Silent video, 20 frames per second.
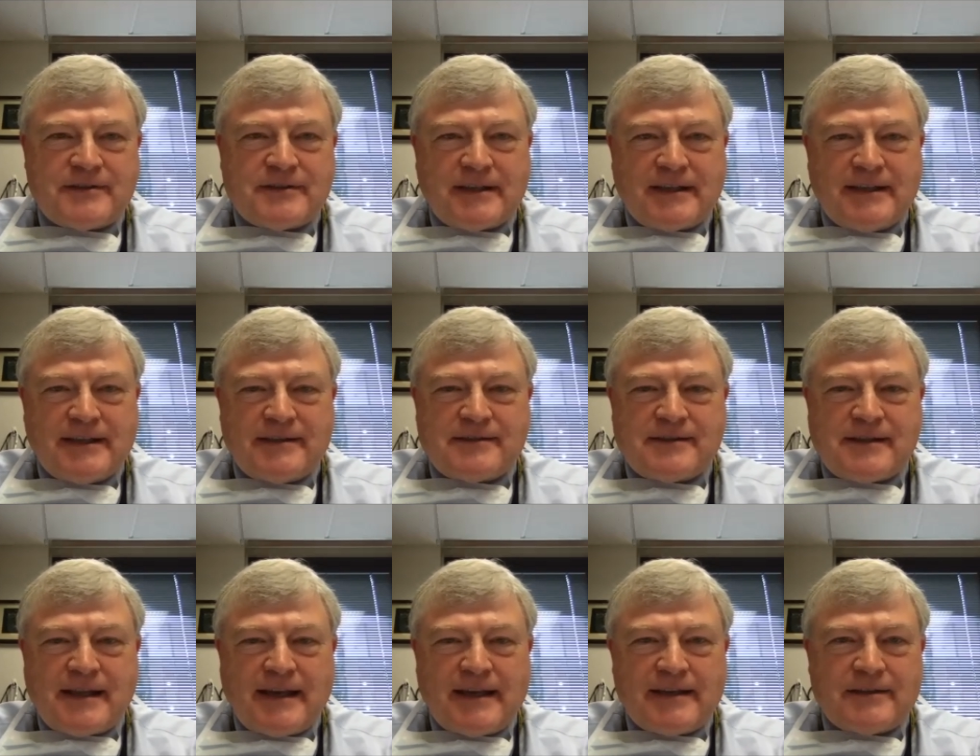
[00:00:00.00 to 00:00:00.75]

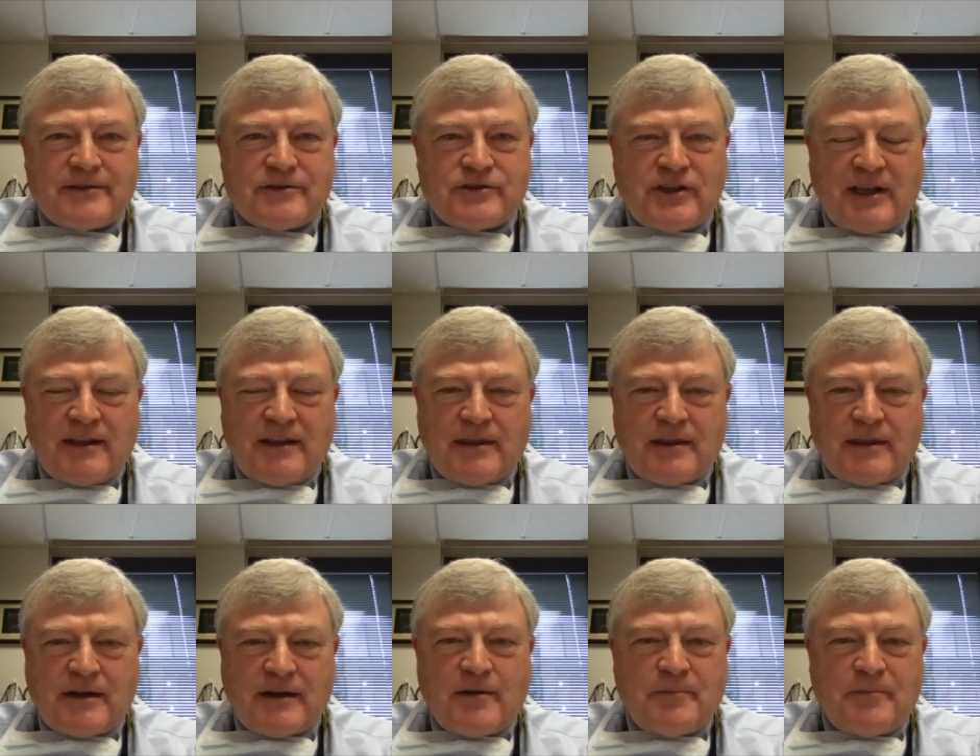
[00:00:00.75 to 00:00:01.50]
is that gene
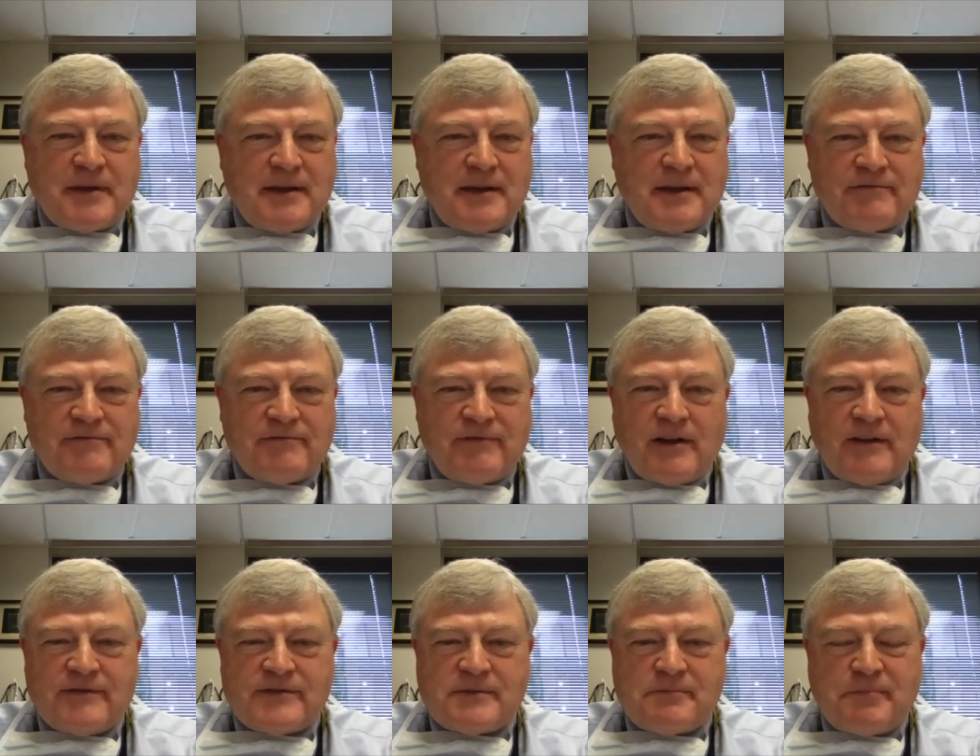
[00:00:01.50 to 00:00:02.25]
therapy
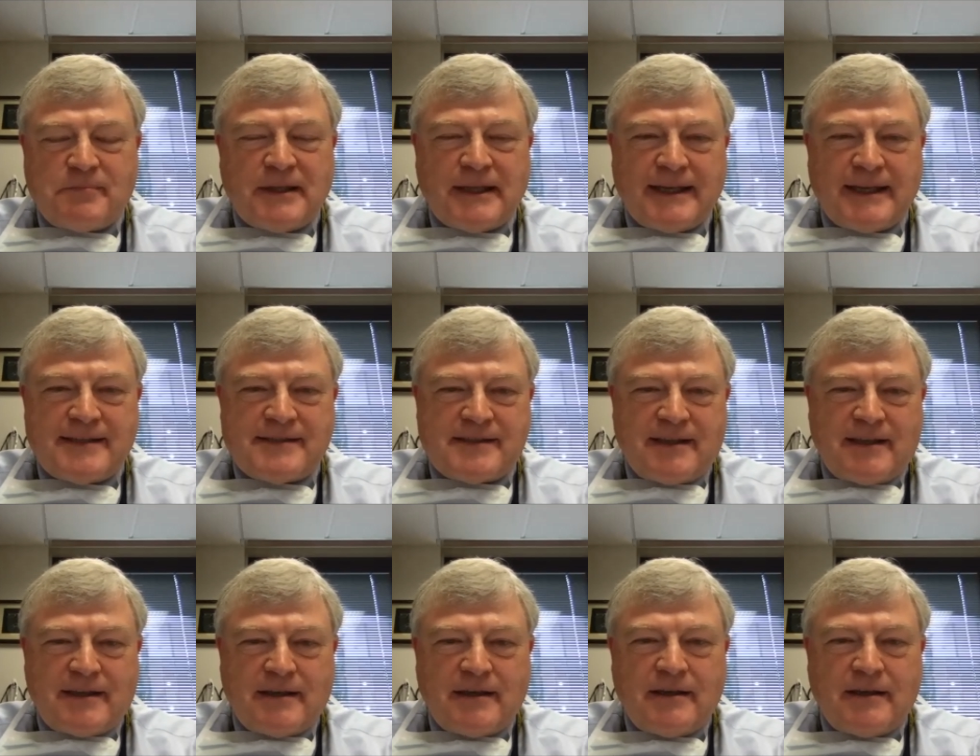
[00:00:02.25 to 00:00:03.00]
involves
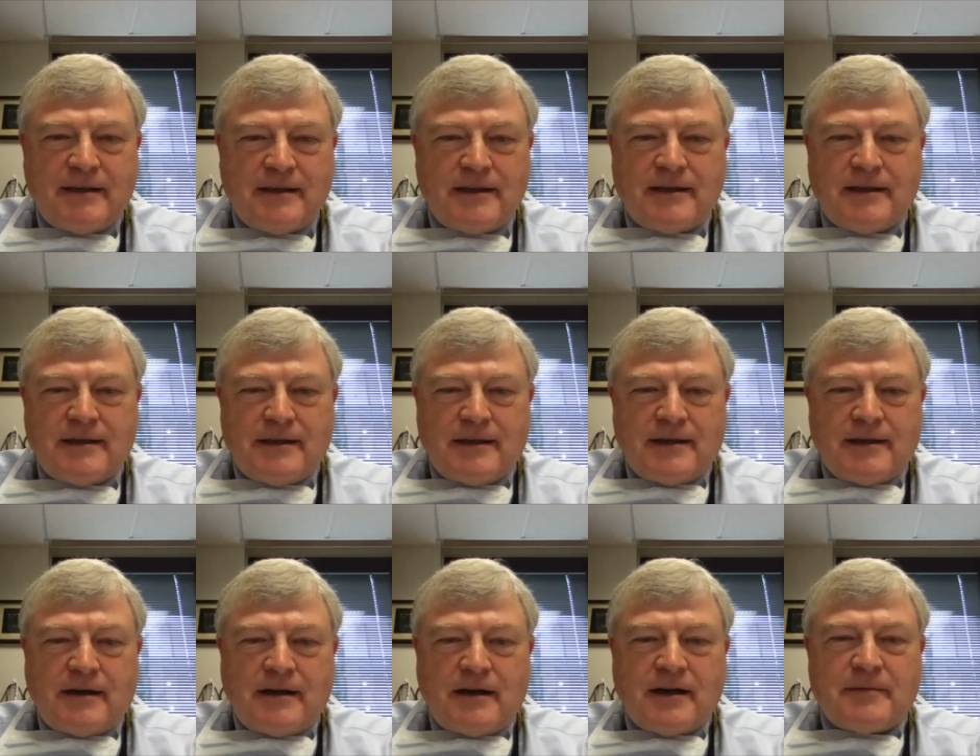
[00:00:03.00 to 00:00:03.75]
placing
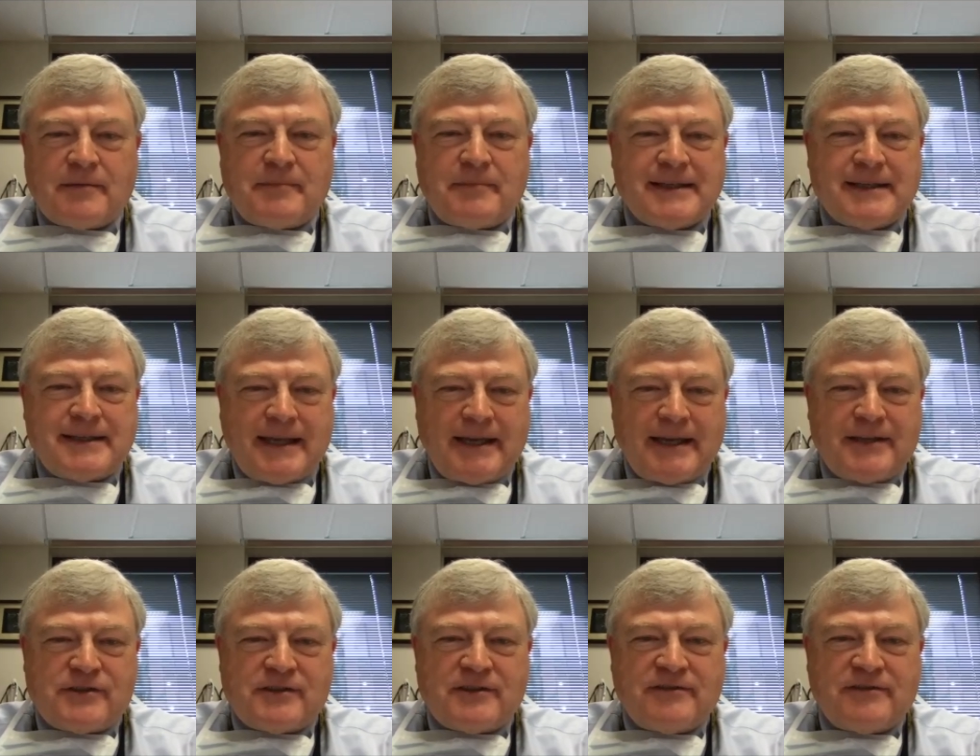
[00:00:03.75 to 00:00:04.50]

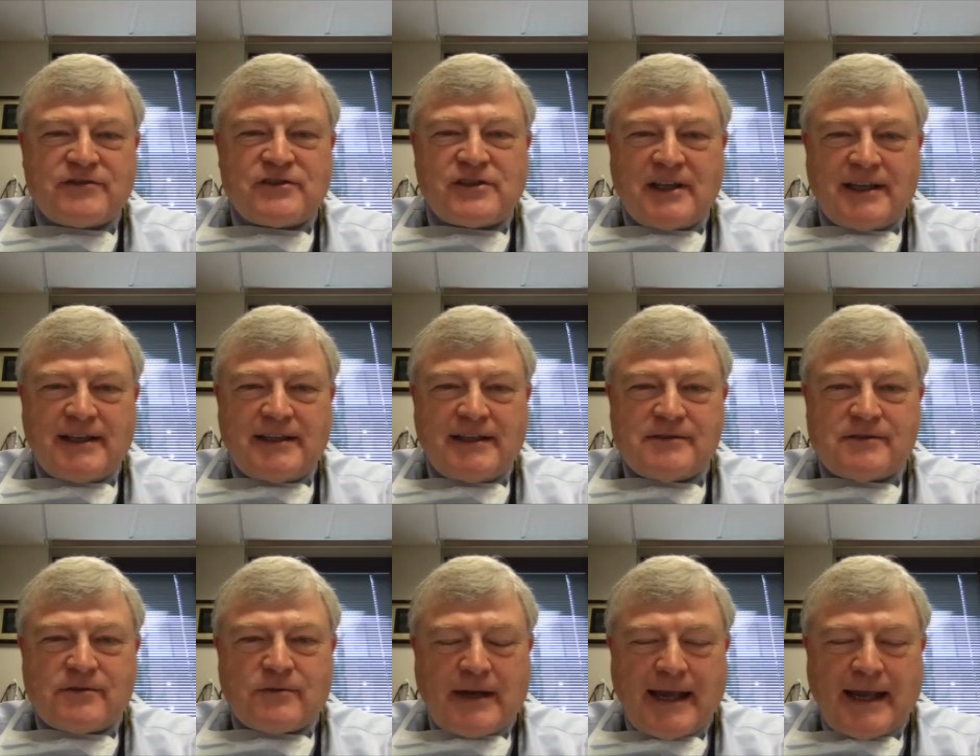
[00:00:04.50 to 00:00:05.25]
augmentation of
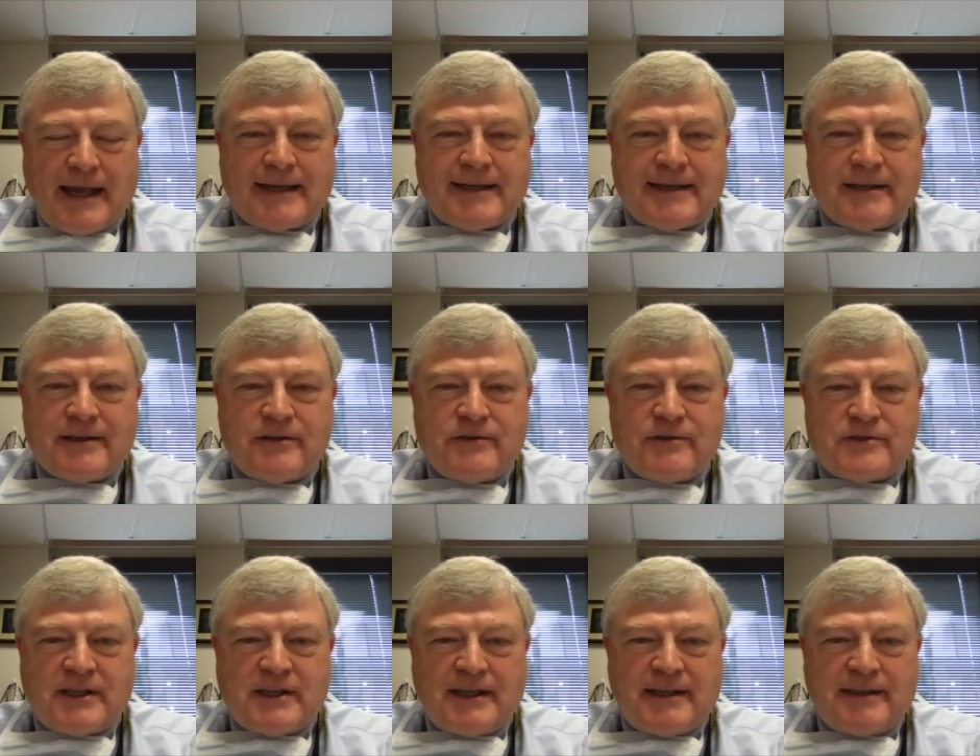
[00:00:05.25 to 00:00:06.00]
genes or adding new
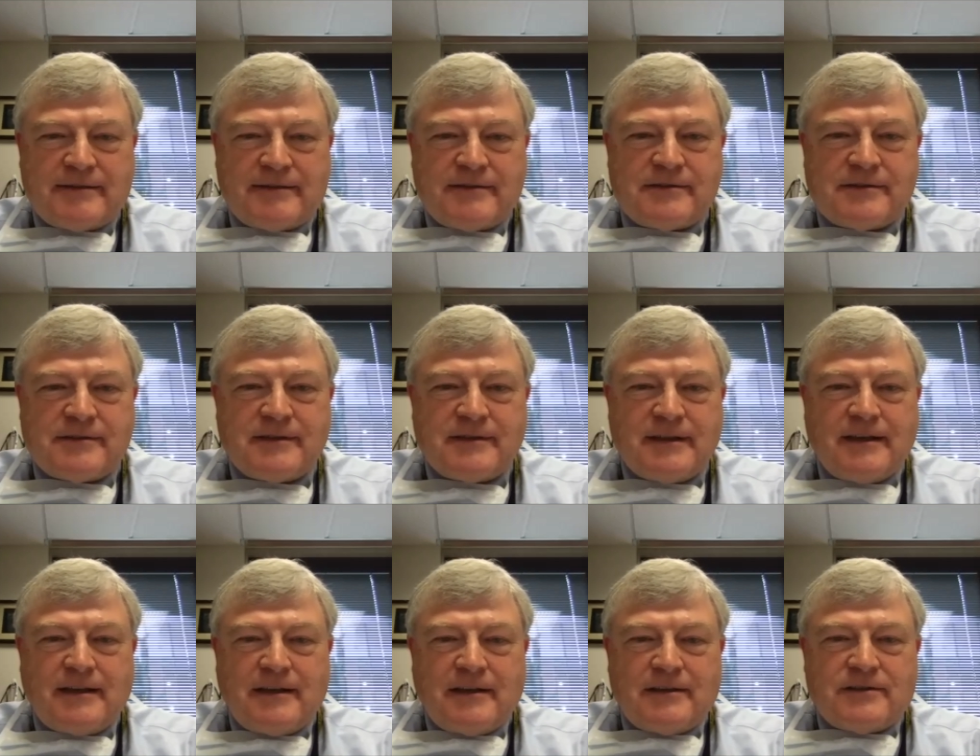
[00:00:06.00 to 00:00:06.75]
genes
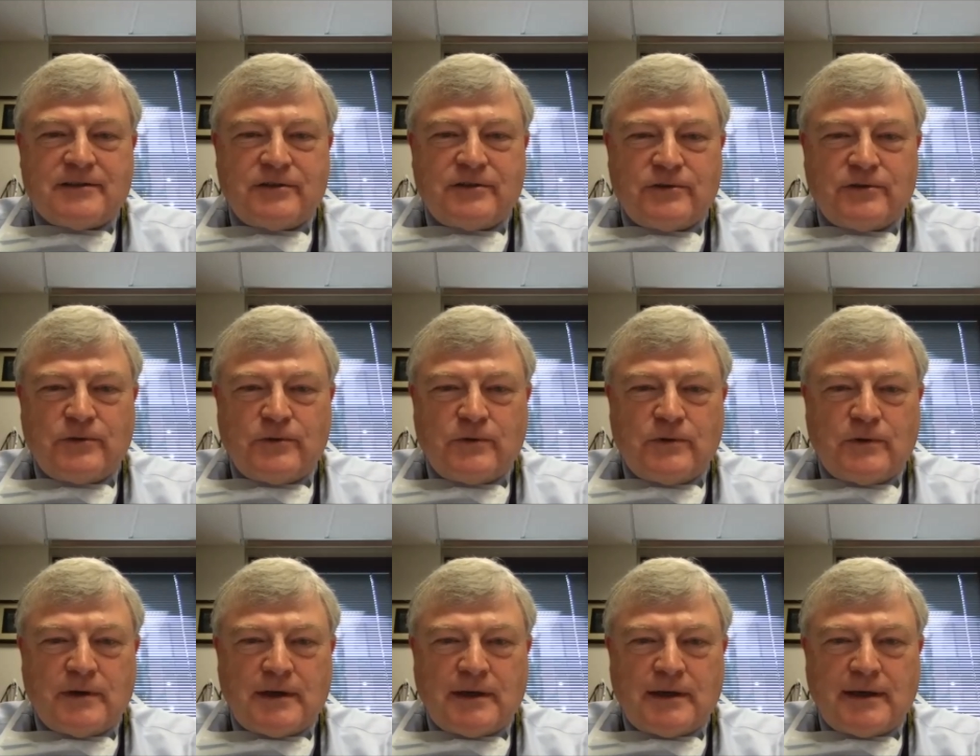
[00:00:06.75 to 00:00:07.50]

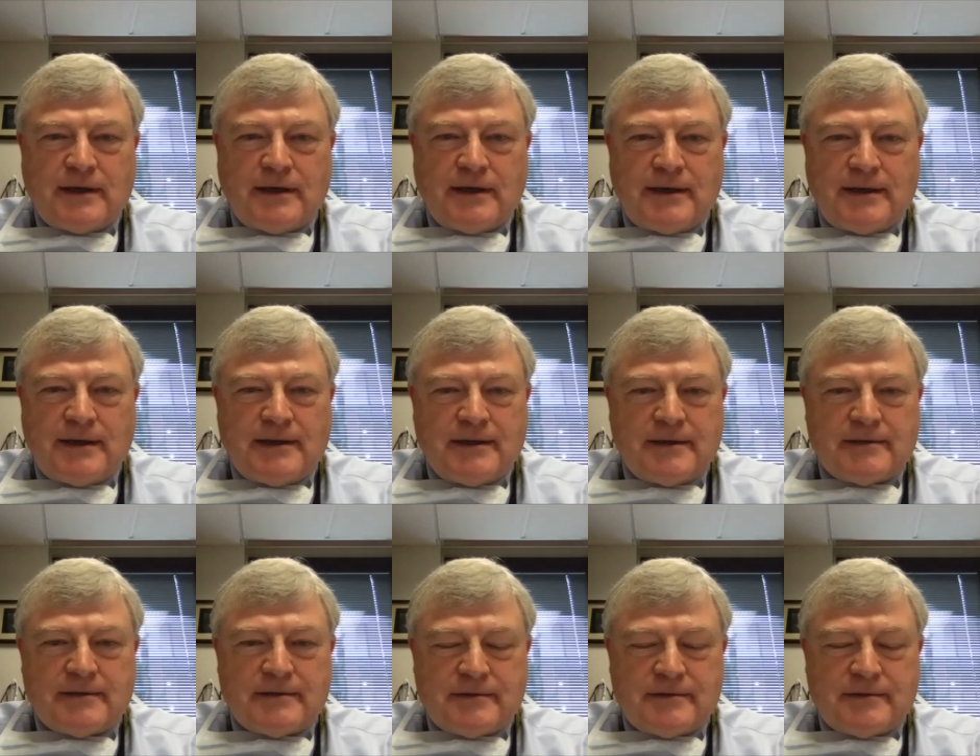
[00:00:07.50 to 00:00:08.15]
to a